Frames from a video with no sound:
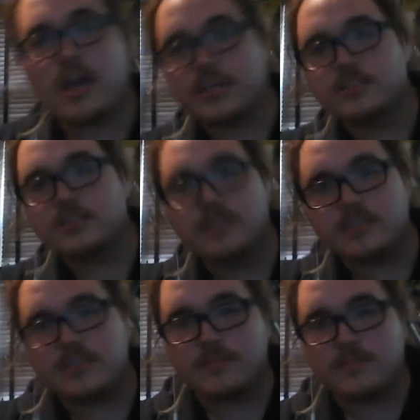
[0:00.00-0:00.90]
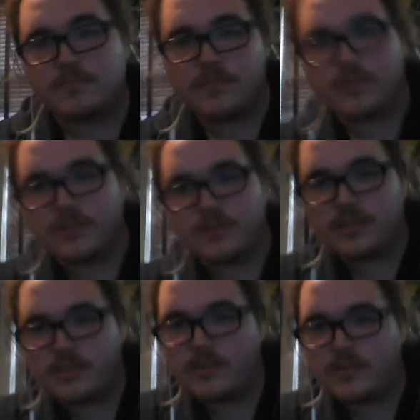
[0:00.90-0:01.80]
as good as the early
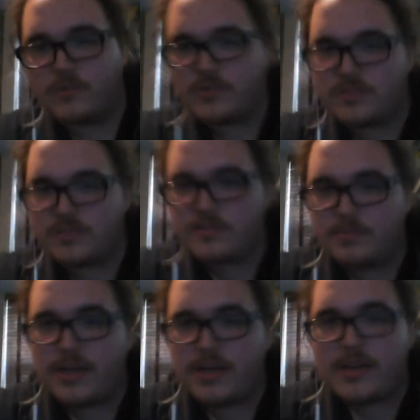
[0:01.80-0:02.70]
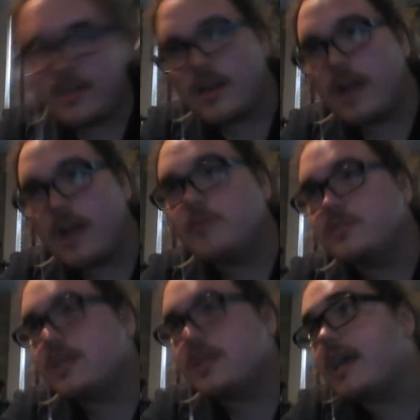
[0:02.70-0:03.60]
Clone Wars. But I
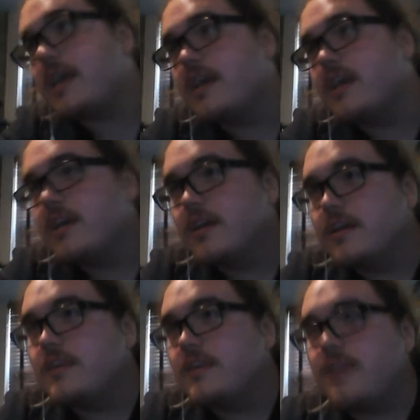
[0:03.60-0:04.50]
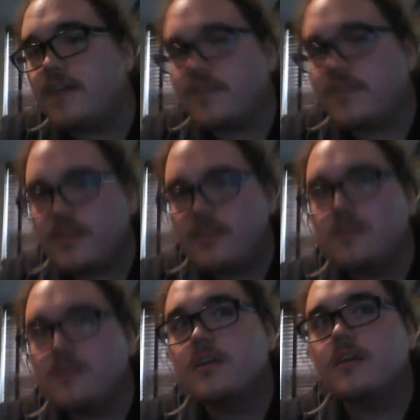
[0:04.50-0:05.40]
will say, Kevin
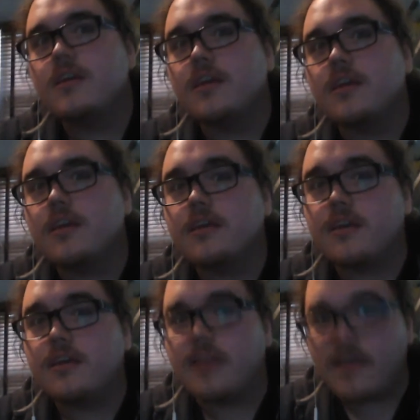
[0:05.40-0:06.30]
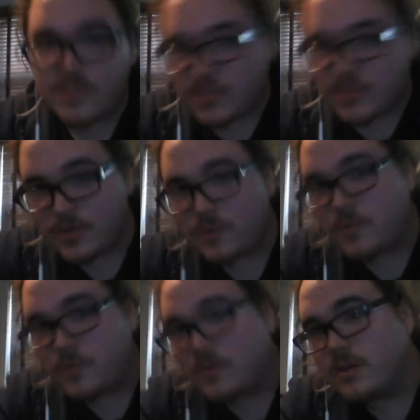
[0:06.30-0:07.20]

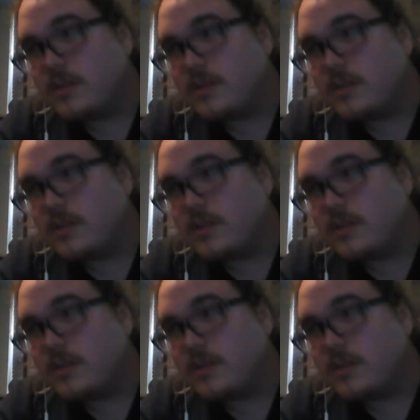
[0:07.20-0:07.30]
2,